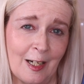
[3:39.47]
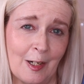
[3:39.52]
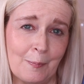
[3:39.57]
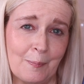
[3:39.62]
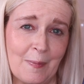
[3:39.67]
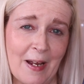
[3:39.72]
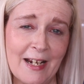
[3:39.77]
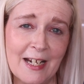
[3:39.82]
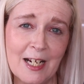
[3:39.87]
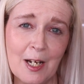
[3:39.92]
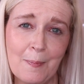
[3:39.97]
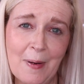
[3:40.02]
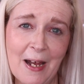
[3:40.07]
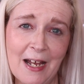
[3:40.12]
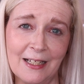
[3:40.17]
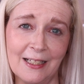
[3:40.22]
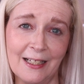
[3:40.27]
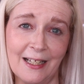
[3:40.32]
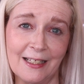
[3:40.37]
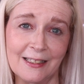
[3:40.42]
make a
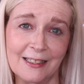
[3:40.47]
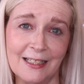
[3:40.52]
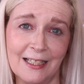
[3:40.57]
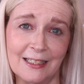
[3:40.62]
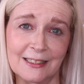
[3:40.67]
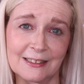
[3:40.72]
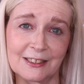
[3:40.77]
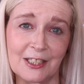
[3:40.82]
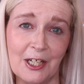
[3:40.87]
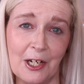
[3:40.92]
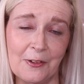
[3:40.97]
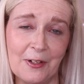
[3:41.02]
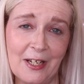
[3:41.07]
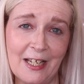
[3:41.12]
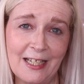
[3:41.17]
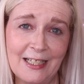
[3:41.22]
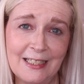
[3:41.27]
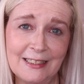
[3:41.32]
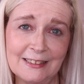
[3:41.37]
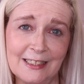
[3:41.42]
palette that's
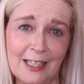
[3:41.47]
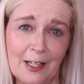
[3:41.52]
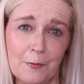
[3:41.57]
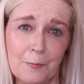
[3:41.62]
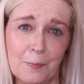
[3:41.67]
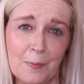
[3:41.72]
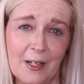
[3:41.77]
cohesive,